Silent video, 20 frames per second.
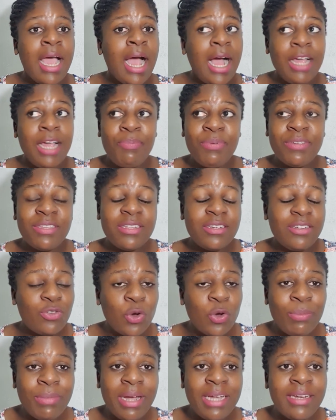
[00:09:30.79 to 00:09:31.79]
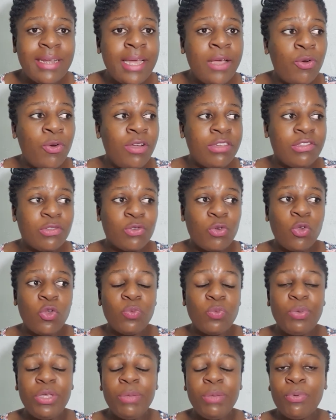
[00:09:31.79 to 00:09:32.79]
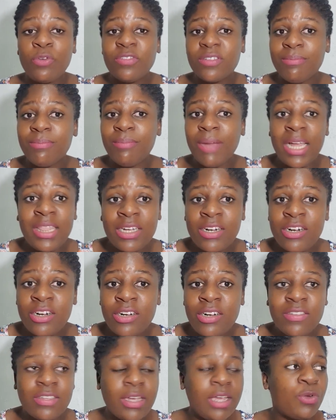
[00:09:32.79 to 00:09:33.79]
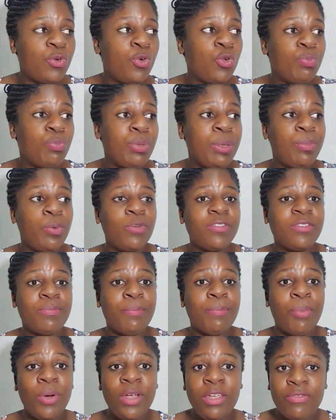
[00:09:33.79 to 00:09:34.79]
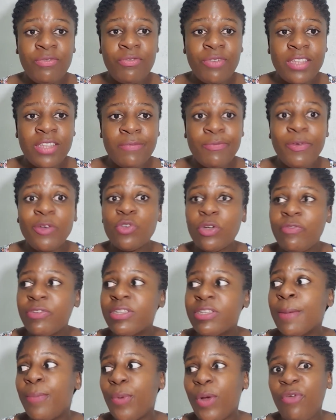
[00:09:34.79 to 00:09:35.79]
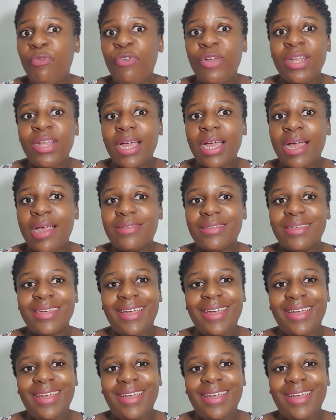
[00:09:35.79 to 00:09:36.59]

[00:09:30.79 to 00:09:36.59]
I personally don't mind. I always call people's mothers. I call people's boyfriends. Make sure if it's a boyfriend, guys,